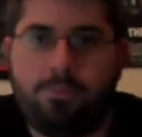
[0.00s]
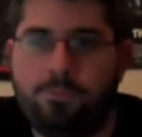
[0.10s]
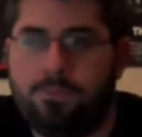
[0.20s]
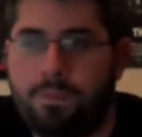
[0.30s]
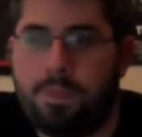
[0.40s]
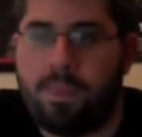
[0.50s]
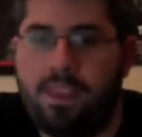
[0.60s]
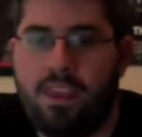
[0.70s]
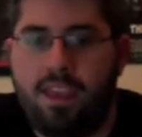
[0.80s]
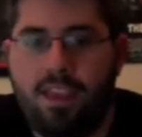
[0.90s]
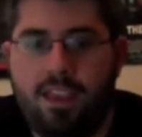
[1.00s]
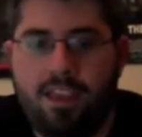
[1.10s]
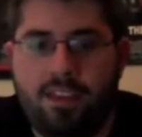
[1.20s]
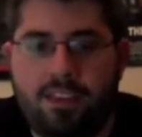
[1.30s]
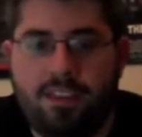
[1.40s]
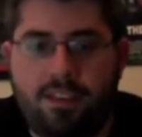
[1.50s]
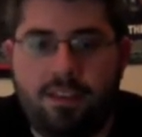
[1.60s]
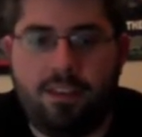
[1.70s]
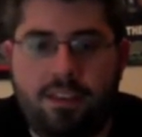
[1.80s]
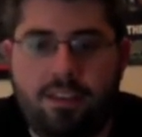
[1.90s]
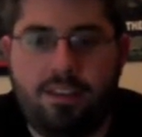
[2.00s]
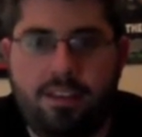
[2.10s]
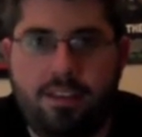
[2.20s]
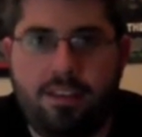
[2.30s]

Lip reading: No one is speaking in this clip.